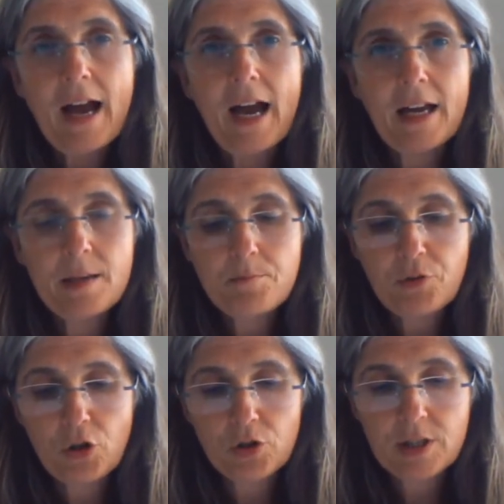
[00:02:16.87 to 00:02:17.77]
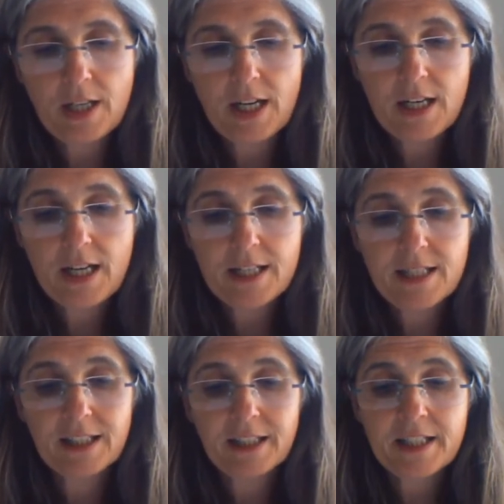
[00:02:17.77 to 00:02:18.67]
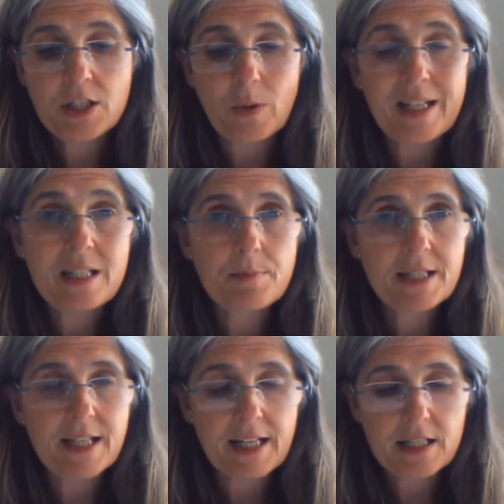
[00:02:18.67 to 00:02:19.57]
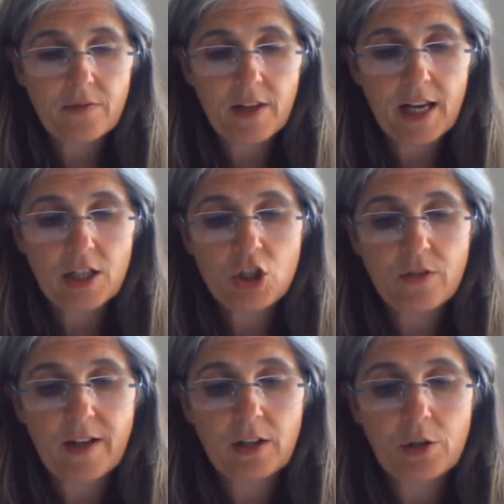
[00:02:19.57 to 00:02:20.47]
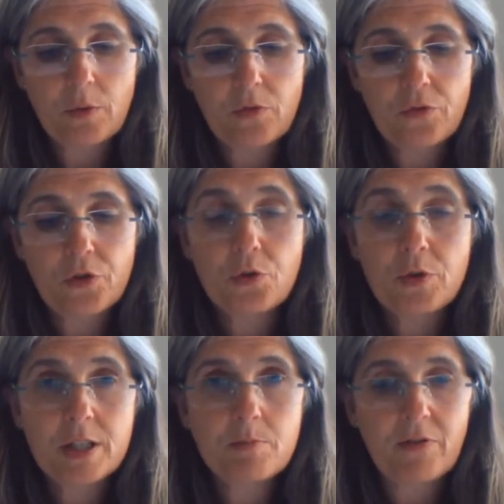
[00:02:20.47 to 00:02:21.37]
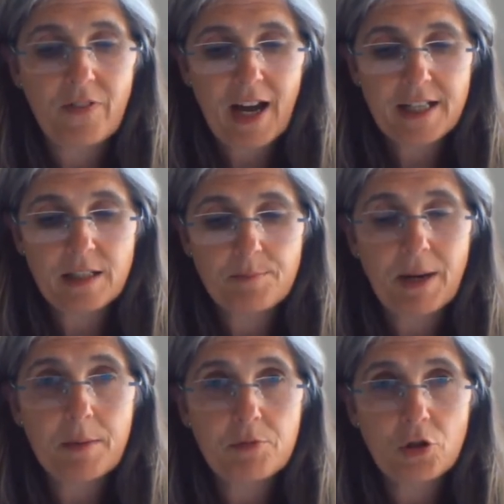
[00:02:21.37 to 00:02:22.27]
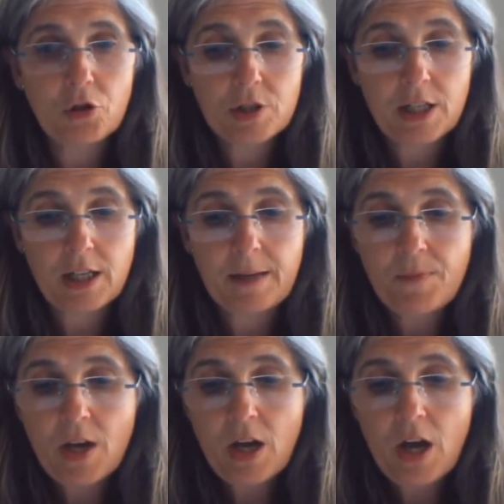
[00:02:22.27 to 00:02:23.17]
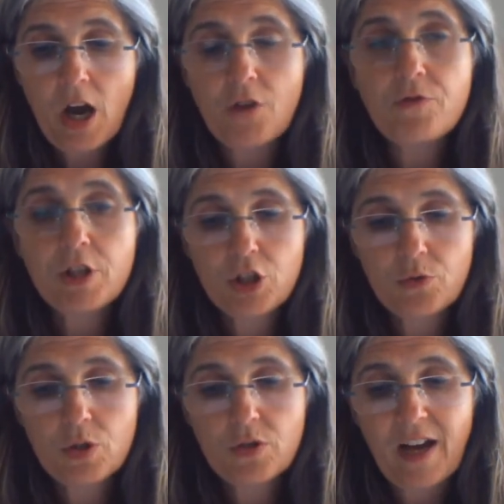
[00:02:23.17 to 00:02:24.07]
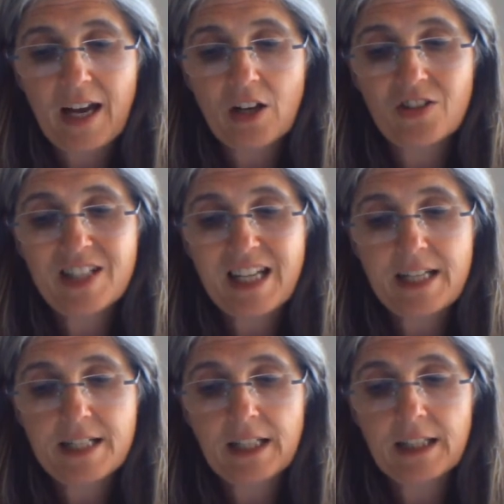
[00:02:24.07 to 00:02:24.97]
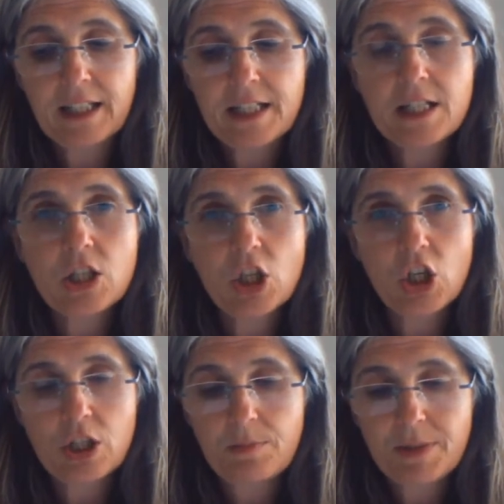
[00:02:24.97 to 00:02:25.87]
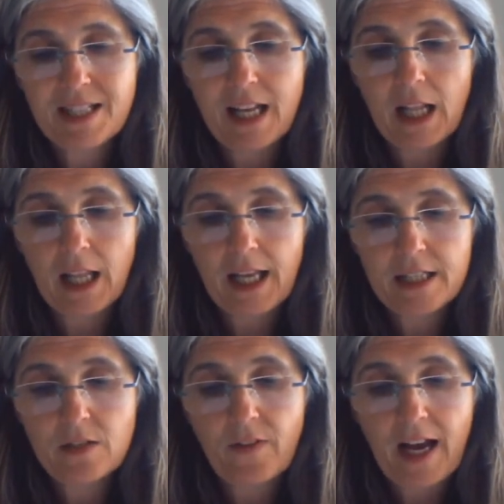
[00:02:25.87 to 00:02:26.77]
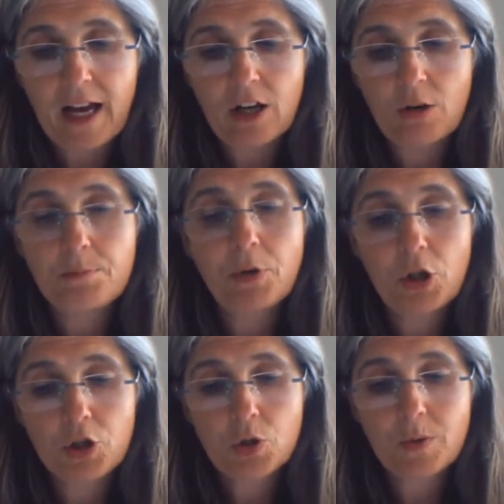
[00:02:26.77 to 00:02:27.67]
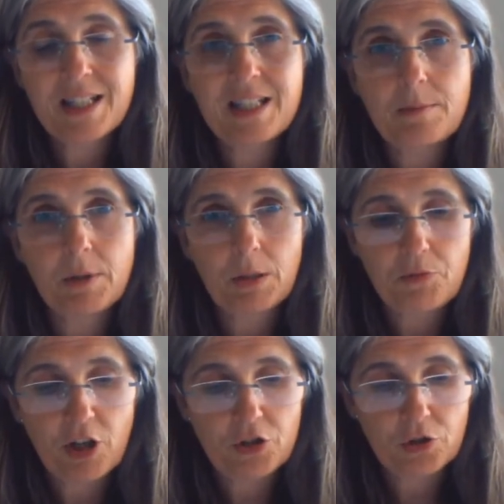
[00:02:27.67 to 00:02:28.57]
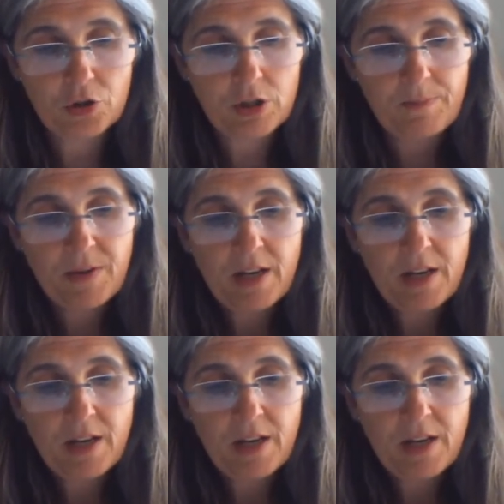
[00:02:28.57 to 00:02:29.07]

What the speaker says: High in protein, it's at least 20% of the energy value of the food is provided by protein, and reduced fat contains at least 30% less fat compared to a similar product.